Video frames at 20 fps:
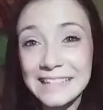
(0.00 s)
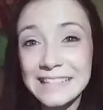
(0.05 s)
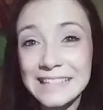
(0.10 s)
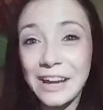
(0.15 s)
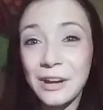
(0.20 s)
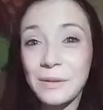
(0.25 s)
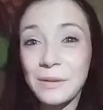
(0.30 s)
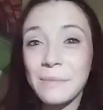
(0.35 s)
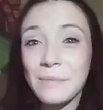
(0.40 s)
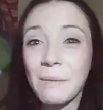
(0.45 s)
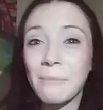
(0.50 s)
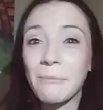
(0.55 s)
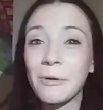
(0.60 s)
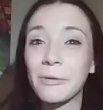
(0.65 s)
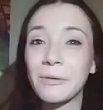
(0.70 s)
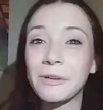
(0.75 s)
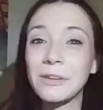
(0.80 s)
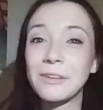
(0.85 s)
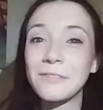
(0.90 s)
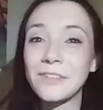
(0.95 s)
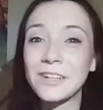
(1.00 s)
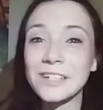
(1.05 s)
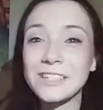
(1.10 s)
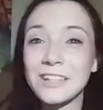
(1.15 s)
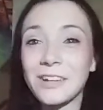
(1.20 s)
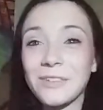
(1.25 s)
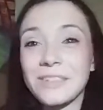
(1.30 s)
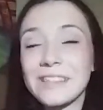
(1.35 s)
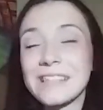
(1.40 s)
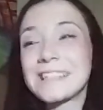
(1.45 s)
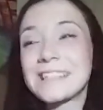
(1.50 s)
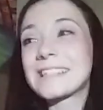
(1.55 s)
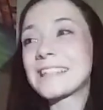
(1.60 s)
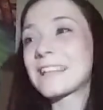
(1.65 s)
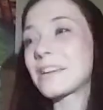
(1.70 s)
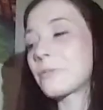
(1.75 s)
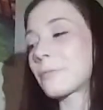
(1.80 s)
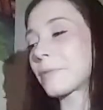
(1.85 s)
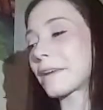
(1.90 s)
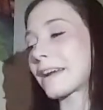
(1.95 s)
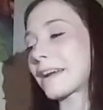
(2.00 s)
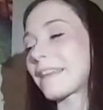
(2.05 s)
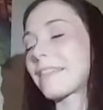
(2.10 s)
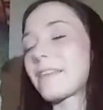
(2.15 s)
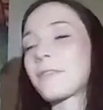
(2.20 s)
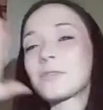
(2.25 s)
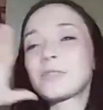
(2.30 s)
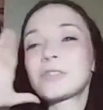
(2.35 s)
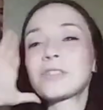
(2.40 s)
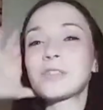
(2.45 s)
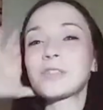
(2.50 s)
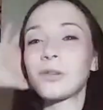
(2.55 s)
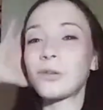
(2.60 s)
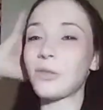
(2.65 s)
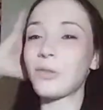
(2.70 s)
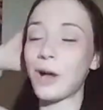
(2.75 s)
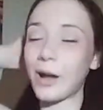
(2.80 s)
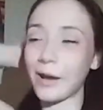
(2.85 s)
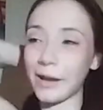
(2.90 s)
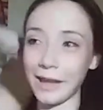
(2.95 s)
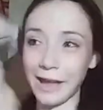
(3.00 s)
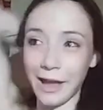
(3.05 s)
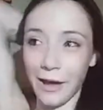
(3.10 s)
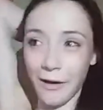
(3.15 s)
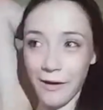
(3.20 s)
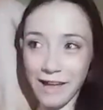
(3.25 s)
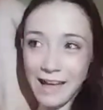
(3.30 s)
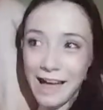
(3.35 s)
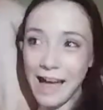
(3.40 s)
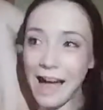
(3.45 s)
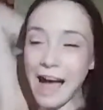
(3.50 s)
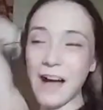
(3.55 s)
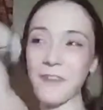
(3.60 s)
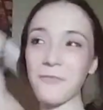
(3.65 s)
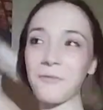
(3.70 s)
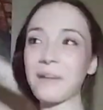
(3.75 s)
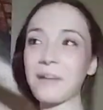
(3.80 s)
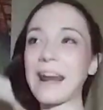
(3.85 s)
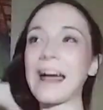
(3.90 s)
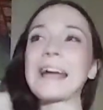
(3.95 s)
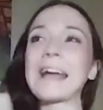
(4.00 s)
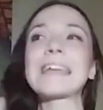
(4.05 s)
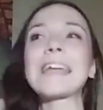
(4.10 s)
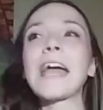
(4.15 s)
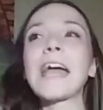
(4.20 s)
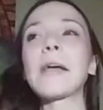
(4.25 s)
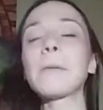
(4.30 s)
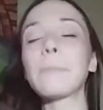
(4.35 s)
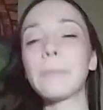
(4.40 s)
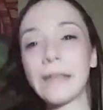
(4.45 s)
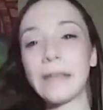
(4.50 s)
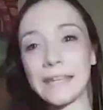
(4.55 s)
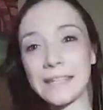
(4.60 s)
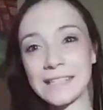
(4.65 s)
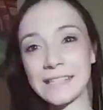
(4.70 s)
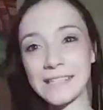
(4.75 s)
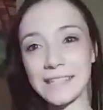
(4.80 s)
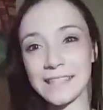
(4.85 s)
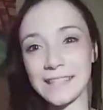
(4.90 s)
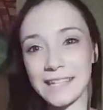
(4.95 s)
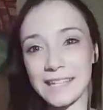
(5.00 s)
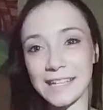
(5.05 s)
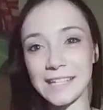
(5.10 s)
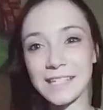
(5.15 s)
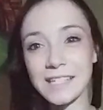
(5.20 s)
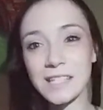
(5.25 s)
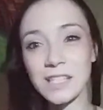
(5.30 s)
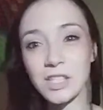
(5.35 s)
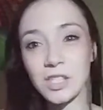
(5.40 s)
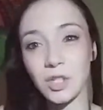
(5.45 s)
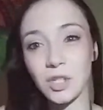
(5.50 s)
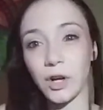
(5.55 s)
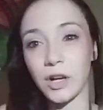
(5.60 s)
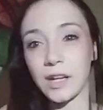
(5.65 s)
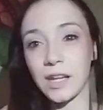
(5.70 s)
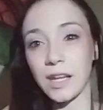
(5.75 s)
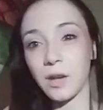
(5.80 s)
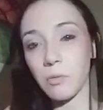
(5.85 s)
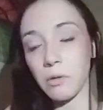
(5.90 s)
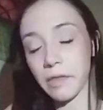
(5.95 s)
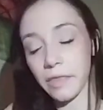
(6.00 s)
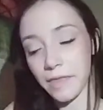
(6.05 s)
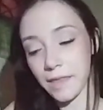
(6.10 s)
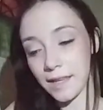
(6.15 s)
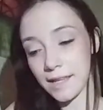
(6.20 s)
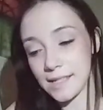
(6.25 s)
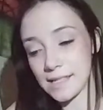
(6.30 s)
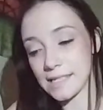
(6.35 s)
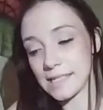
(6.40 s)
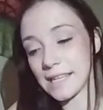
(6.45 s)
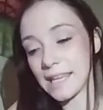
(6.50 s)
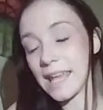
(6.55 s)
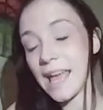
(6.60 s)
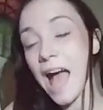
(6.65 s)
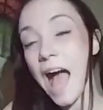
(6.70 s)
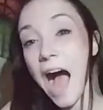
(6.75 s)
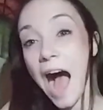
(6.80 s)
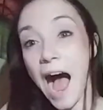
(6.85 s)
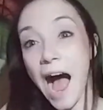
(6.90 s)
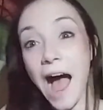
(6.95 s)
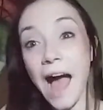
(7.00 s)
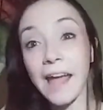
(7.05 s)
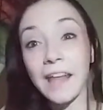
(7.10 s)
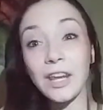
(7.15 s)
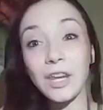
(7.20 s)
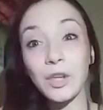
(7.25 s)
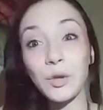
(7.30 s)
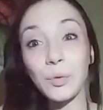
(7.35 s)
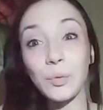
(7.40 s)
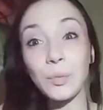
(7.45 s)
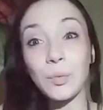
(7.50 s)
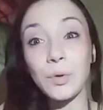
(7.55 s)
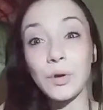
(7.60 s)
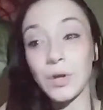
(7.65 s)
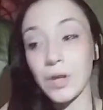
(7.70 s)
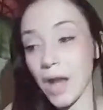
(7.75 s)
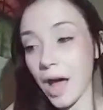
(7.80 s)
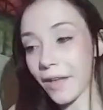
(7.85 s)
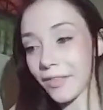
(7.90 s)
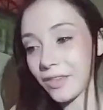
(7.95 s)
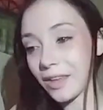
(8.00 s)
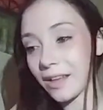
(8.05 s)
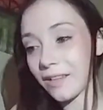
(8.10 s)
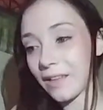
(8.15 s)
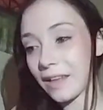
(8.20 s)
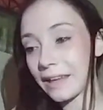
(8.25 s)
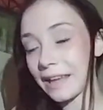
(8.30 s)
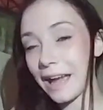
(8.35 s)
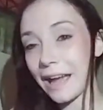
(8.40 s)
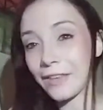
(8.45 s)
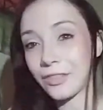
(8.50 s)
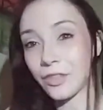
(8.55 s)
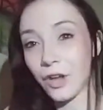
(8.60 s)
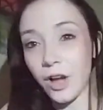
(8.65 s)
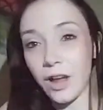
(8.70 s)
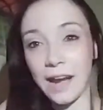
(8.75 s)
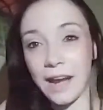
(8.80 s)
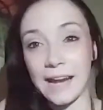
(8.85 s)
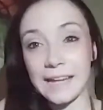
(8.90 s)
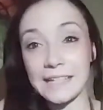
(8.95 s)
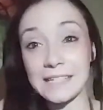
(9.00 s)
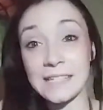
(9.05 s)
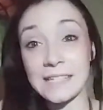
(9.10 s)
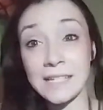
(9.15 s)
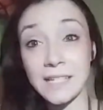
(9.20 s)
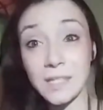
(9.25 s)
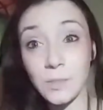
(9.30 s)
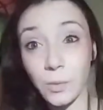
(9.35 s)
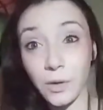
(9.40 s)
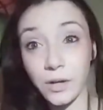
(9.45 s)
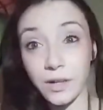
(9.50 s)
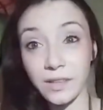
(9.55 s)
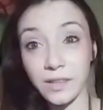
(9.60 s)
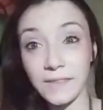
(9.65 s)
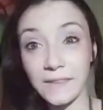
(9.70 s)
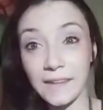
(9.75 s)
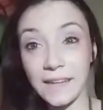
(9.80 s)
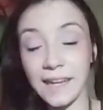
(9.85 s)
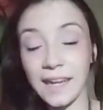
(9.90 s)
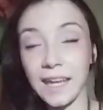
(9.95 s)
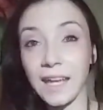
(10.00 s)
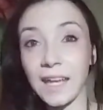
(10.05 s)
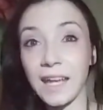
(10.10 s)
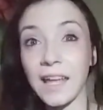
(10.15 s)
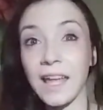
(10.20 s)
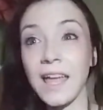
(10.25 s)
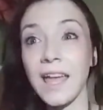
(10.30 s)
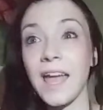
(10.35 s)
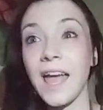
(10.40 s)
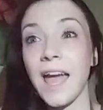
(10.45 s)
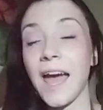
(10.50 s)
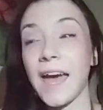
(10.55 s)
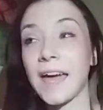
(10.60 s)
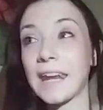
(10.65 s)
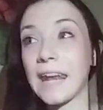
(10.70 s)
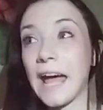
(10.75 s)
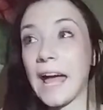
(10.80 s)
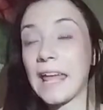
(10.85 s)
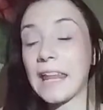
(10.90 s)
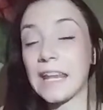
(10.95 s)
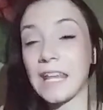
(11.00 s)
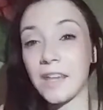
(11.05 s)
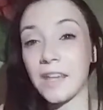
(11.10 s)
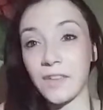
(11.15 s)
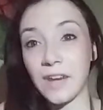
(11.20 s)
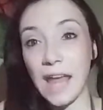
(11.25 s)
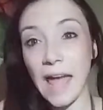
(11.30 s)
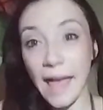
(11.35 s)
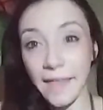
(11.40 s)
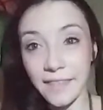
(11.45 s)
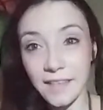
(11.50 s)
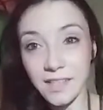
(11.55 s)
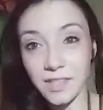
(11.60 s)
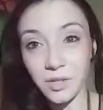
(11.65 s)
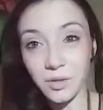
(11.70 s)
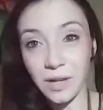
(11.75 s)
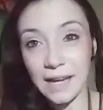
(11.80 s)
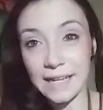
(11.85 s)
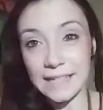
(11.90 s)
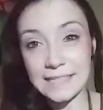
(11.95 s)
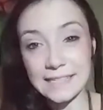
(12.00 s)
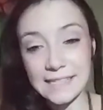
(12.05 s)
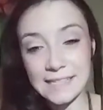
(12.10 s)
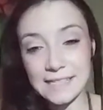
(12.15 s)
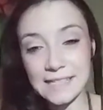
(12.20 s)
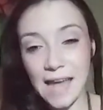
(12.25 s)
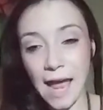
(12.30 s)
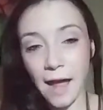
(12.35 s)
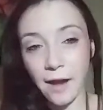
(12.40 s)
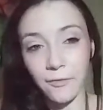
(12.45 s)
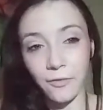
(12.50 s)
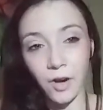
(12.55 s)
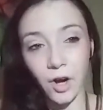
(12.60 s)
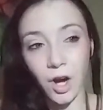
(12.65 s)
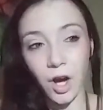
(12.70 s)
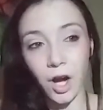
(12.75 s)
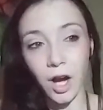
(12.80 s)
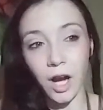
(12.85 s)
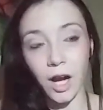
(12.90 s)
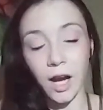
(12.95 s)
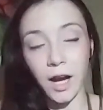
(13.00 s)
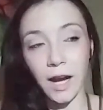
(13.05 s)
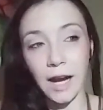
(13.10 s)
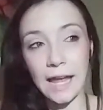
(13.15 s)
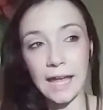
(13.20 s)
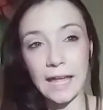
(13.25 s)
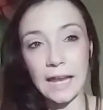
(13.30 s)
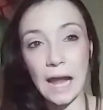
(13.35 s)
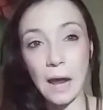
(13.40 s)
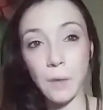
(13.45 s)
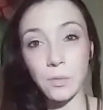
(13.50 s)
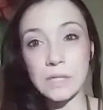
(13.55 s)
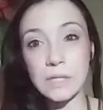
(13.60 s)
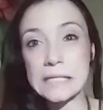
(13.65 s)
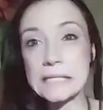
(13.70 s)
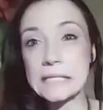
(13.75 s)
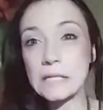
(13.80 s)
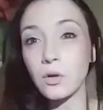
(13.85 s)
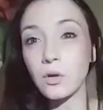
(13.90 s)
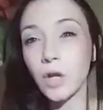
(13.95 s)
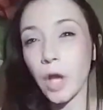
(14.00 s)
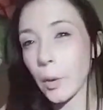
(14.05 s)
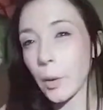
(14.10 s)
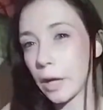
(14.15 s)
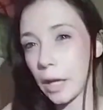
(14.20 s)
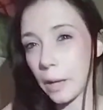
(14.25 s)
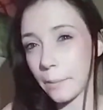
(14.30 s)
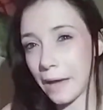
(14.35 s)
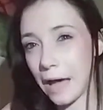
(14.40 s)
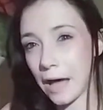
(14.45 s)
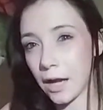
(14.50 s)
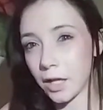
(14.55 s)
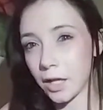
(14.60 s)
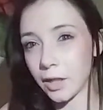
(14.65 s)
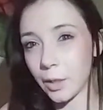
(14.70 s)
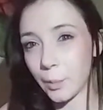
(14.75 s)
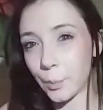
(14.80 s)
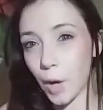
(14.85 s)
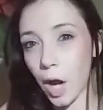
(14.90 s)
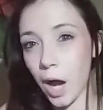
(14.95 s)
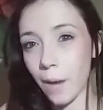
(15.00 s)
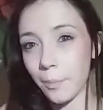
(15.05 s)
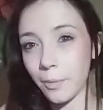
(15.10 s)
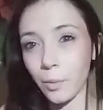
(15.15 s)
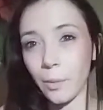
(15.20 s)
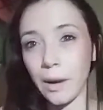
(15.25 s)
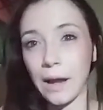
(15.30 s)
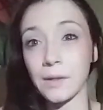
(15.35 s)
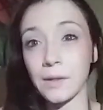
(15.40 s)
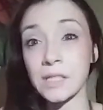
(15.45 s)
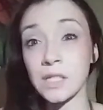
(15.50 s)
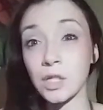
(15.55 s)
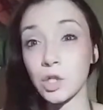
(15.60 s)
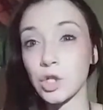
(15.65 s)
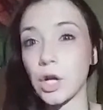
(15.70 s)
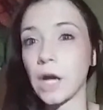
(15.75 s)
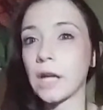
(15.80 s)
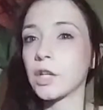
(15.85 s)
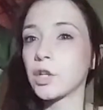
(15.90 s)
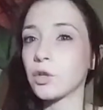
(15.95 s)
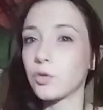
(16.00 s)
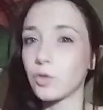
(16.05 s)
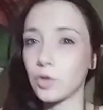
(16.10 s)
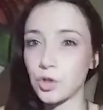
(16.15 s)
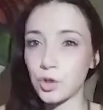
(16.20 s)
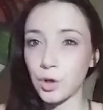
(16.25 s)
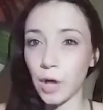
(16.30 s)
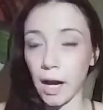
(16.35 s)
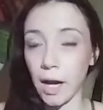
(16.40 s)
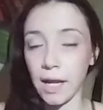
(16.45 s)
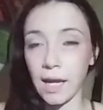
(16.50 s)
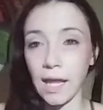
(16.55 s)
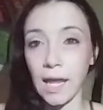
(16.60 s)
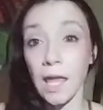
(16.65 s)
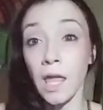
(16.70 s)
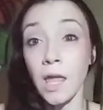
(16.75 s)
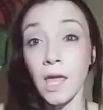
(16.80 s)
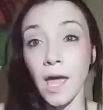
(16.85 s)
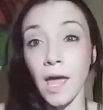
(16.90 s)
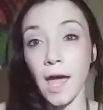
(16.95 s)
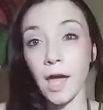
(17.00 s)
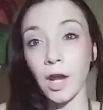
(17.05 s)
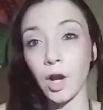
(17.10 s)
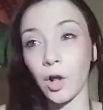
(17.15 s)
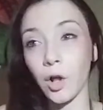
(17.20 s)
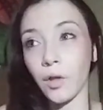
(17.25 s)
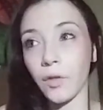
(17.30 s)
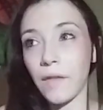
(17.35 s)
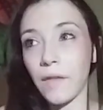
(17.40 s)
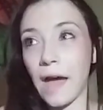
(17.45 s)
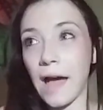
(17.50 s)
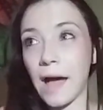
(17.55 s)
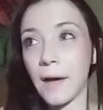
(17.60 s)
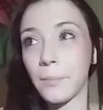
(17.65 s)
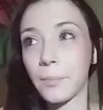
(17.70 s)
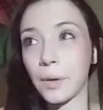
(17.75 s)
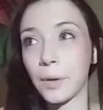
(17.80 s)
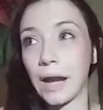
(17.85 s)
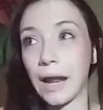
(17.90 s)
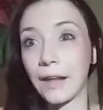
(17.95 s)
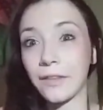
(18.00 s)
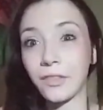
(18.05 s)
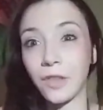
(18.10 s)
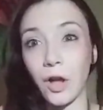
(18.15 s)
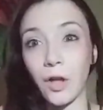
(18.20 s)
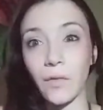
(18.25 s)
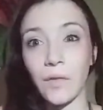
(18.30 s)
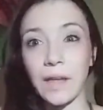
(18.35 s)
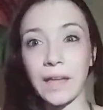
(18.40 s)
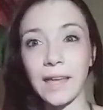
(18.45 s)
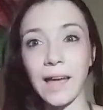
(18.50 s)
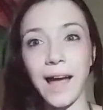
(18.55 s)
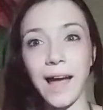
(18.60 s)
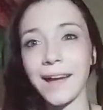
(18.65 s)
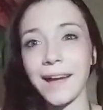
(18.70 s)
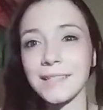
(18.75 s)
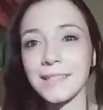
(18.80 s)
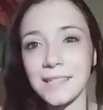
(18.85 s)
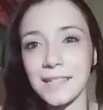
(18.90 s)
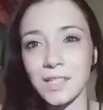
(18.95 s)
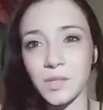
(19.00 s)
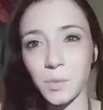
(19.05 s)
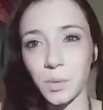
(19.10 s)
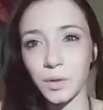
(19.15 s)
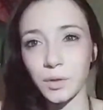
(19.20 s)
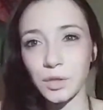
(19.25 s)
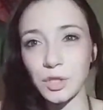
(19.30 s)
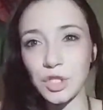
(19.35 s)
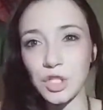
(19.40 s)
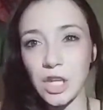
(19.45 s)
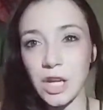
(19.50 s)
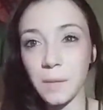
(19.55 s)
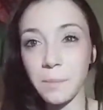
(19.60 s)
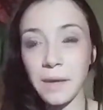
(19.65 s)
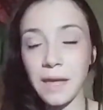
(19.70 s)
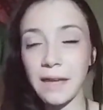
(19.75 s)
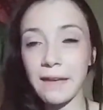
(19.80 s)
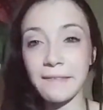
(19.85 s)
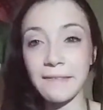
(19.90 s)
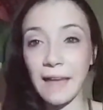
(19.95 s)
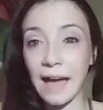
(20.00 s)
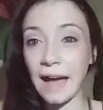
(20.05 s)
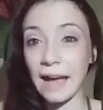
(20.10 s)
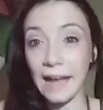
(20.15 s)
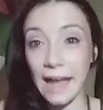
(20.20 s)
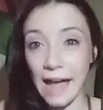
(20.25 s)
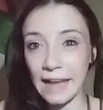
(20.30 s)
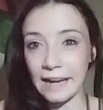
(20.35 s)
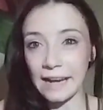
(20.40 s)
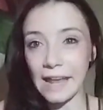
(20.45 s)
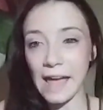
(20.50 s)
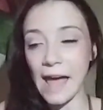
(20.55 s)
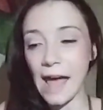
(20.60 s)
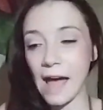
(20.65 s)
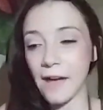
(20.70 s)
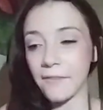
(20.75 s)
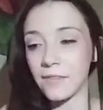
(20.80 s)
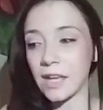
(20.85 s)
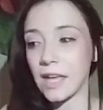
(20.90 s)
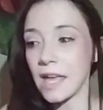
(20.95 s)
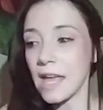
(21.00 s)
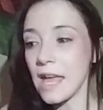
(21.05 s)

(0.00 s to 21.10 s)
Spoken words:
I remember when he first started with Izzy. Oh my God, that was so long ago. When I came into this, starting with Izzy, I knew nothing. Like, I thought IDs were a thing, and I had even had this little ID tag for her, and I was still going about it the proper way. I was still trying to do the training and all of that, but I thought, like, IDs were legitimate and that I had to have it.